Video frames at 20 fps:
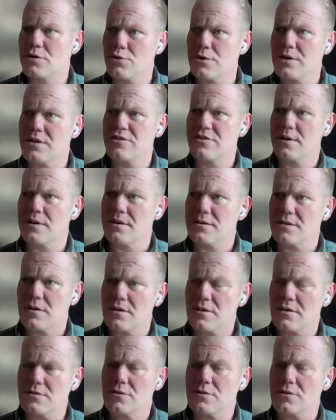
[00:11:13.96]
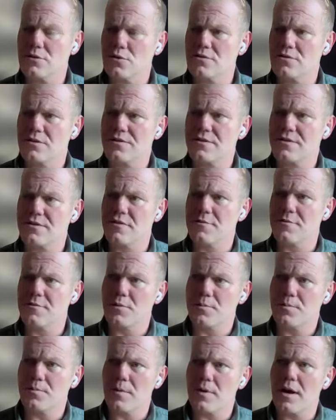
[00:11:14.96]
was a great tour, loads of
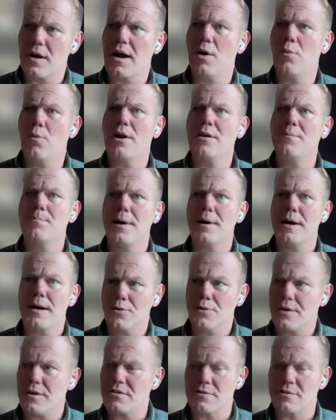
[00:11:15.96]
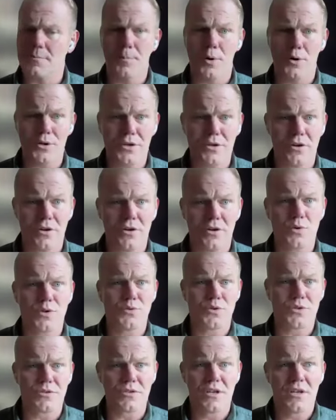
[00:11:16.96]
stuff. But I went back out there as a
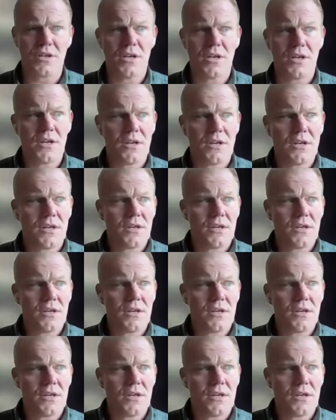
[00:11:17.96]
bodyguard, which was,